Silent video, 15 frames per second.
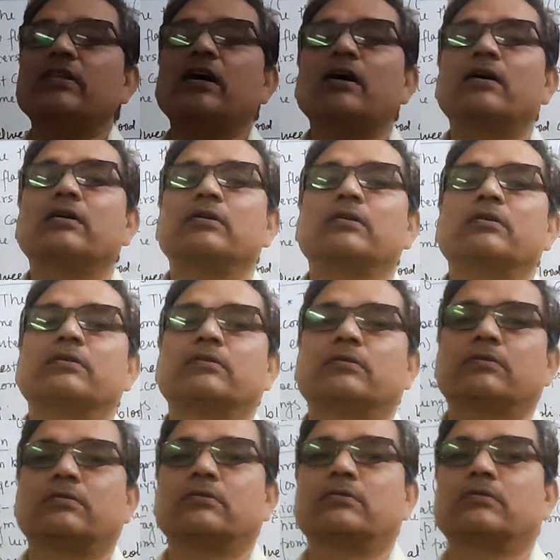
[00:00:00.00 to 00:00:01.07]
the
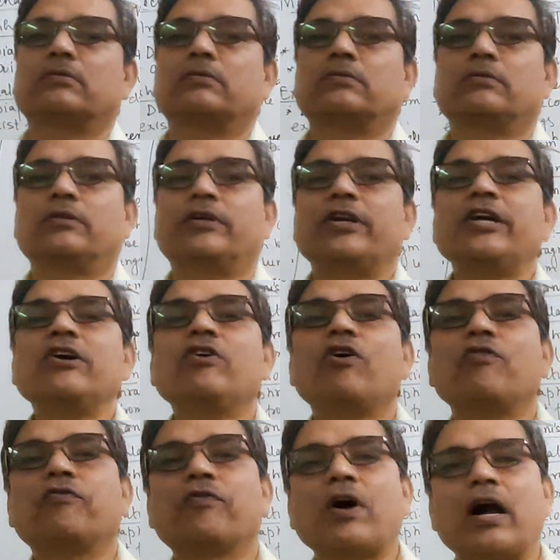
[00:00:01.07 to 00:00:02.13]
ring
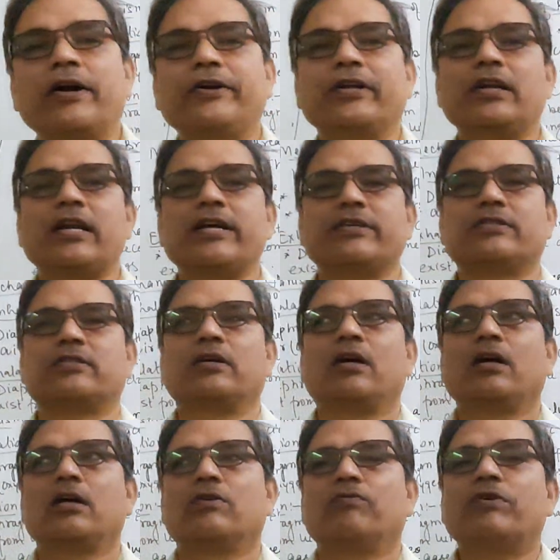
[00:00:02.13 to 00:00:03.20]
of
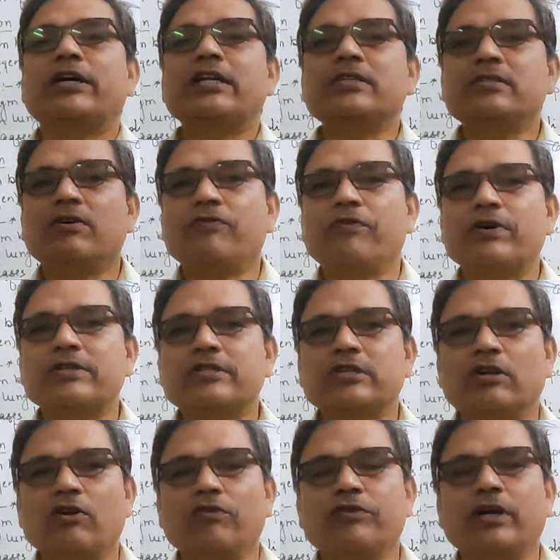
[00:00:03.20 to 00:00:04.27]
cartilage. What is the
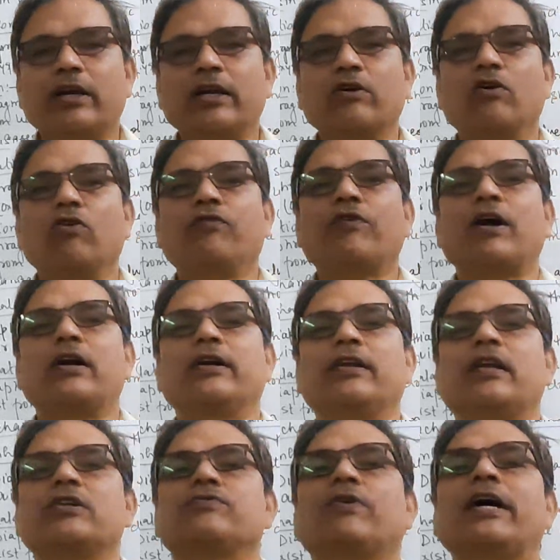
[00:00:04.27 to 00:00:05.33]
function of the ring of
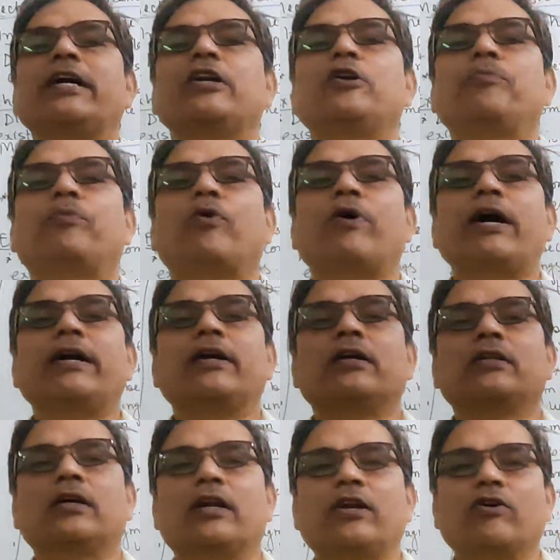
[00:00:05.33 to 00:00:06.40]
cartilage? Why it
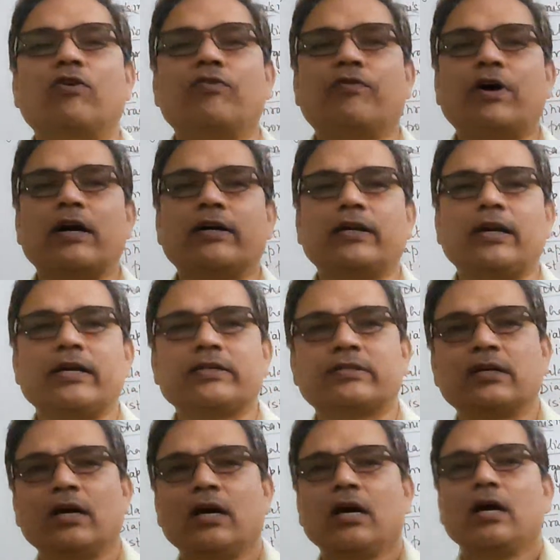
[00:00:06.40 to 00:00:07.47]
provided the ring of
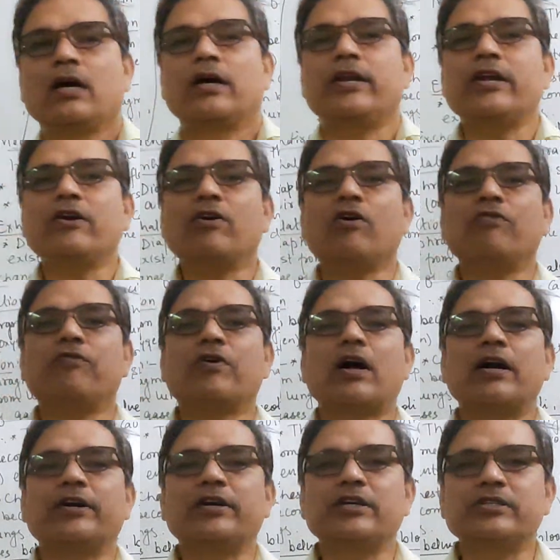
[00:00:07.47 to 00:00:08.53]
cartilage? Ring of
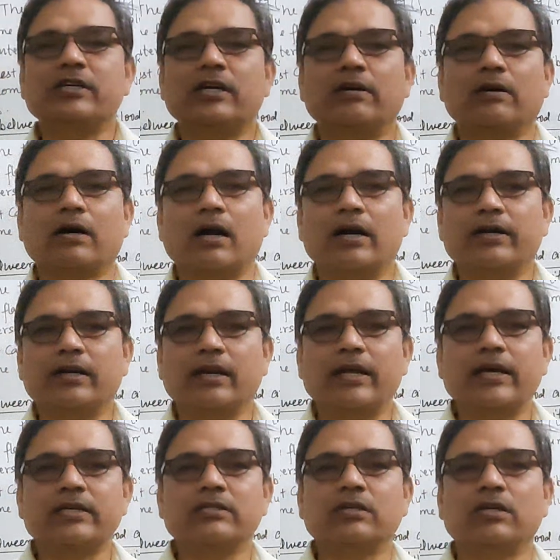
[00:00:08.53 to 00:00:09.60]

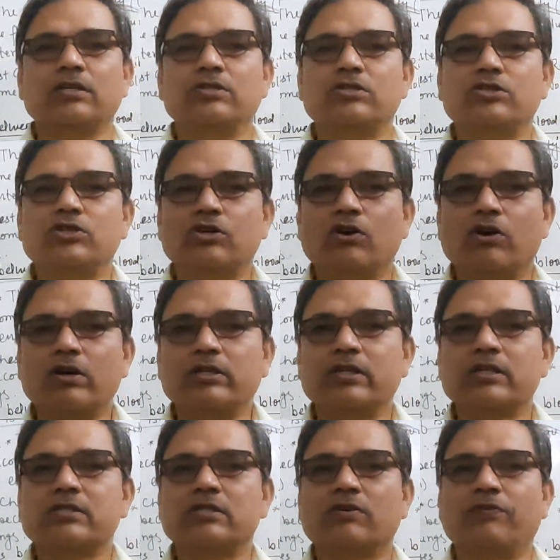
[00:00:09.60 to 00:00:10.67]
cartilage ensure
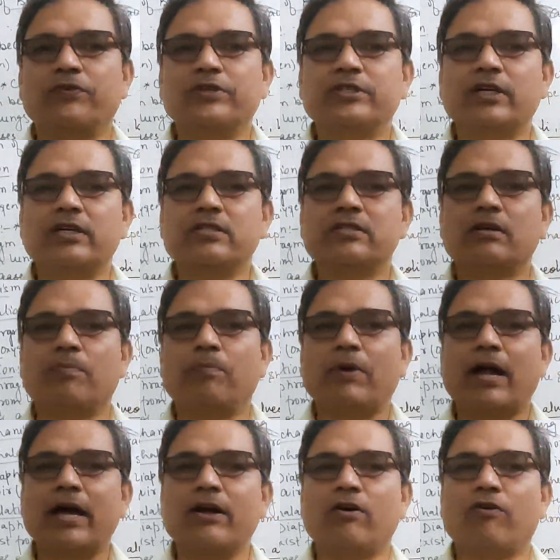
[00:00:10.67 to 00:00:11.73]
the sufficient
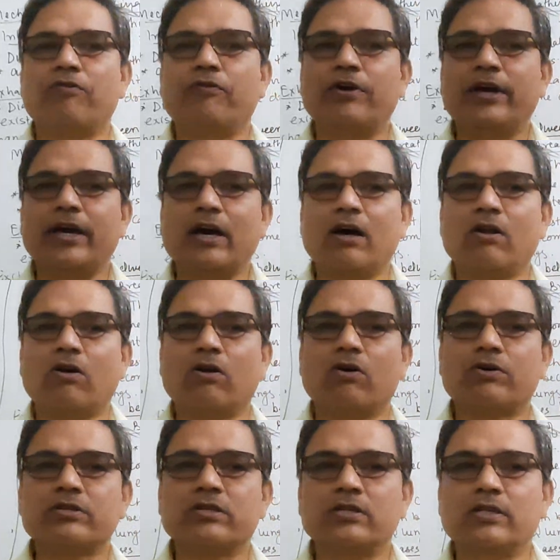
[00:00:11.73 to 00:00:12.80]
supply of air or
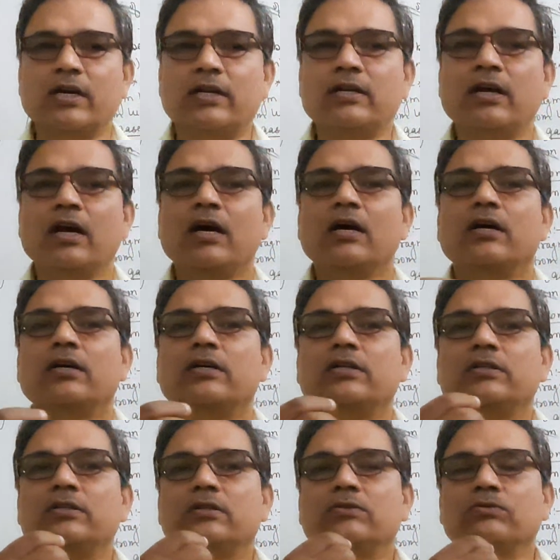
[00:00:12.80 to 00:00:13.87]
oxygen
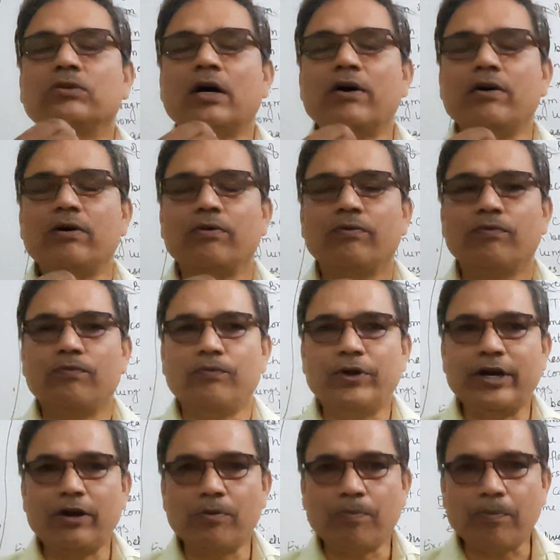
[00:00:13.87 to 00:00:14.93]
into the
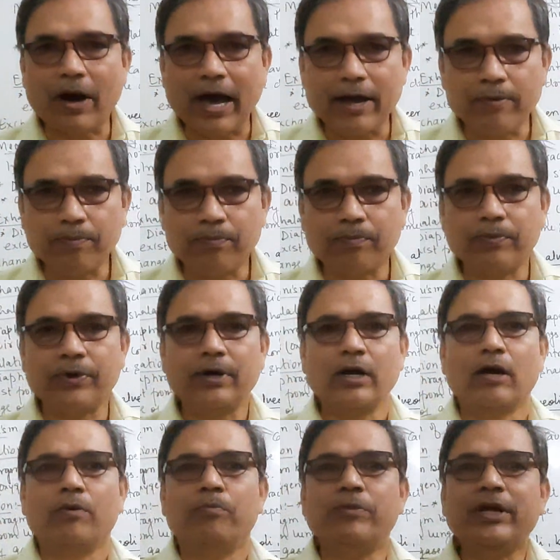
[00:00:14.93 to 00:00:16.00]
windpipe.
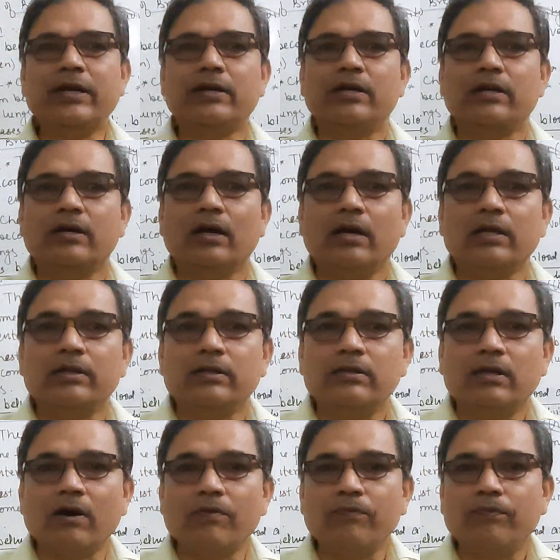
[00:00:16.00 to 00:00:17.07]
Mean
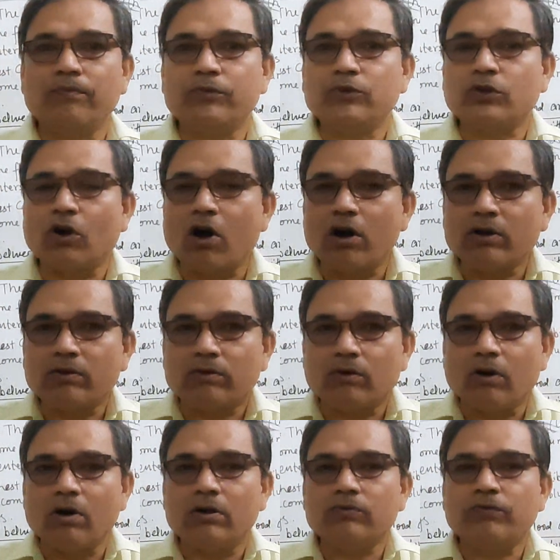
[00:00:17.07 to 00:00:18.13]
the throat
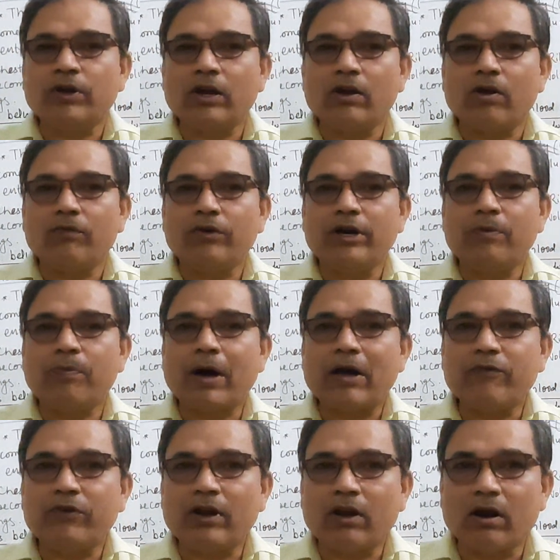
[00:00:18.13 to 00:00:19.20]
or
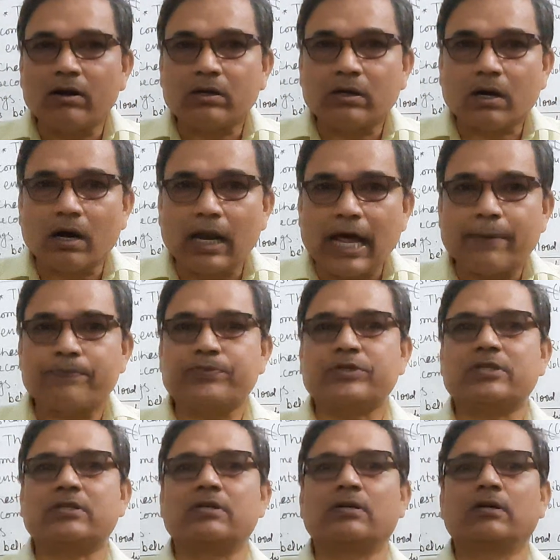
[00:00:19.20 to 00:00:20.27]
windpipe will not
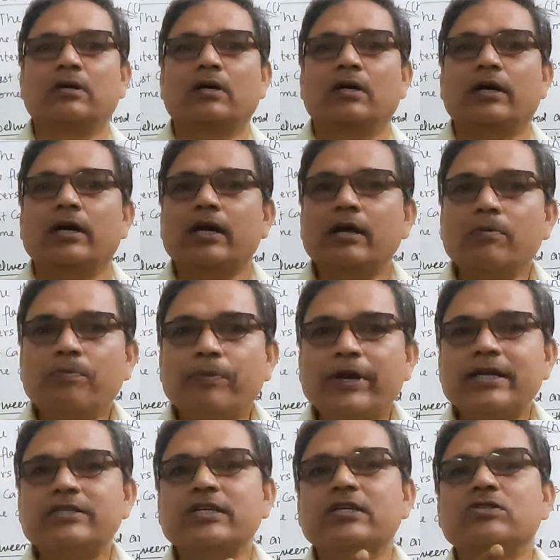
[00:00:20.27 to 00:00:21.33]
collapse in
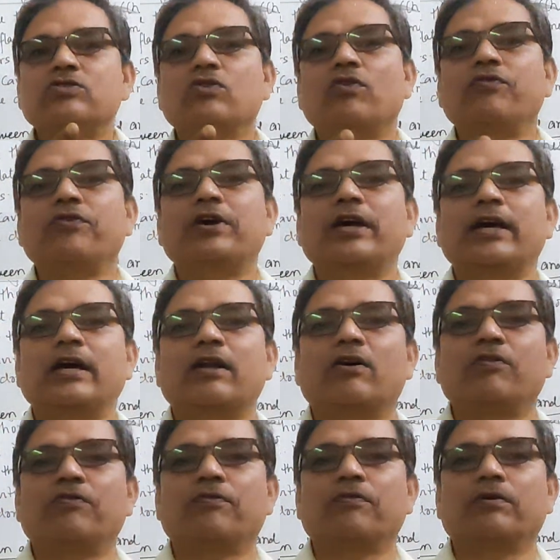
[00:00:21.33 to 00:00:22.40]
presence of air
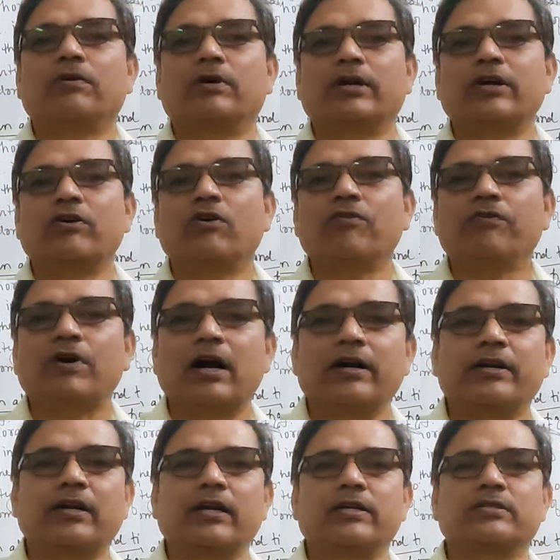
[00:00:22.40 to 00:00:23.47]
of ring of
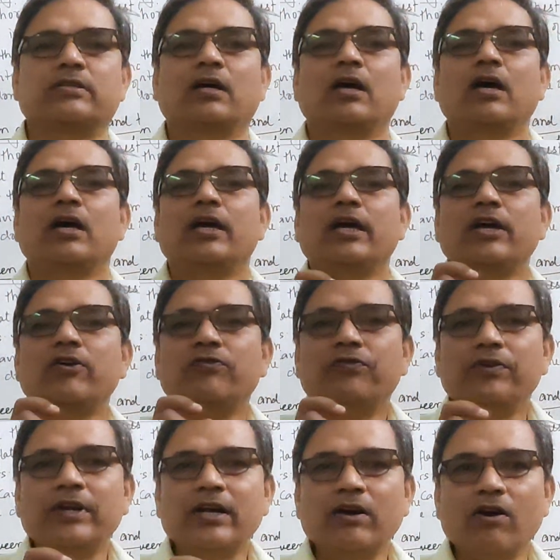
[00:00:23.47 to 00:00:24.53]
cartilage.
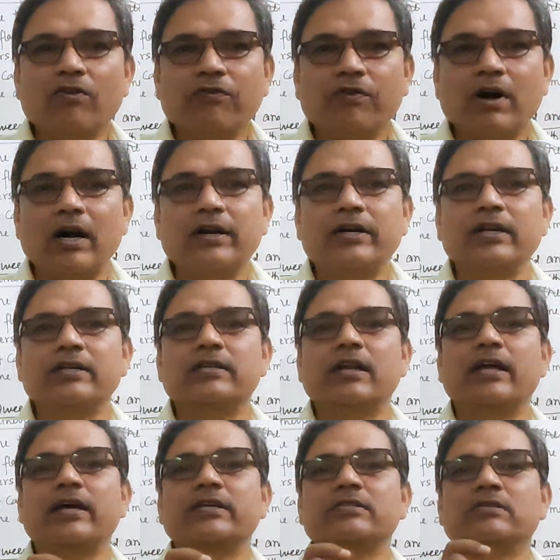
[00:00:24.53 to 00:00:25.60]
If ring of
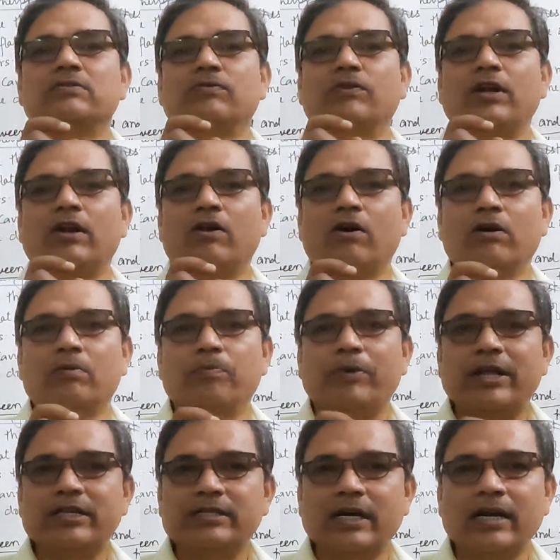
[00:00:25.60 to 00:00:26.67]
cartilage will not
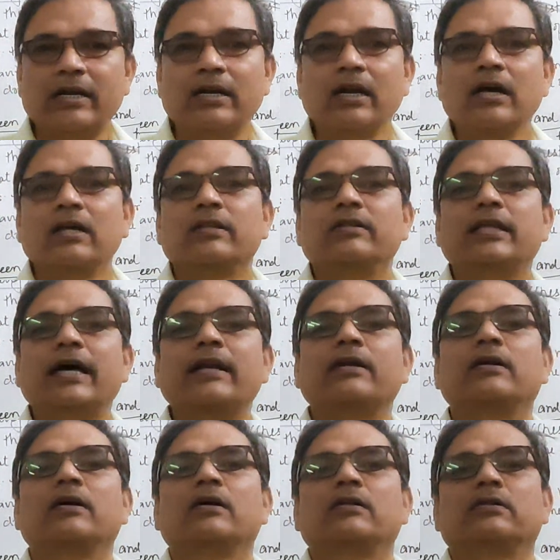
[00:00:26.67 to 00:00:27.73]
present,
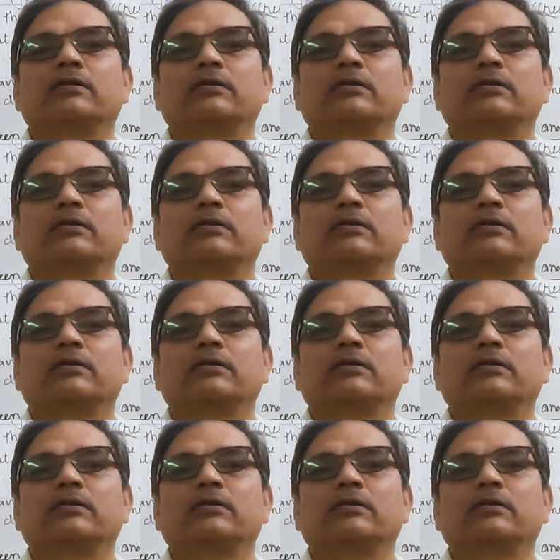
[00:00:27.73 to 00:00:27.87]
then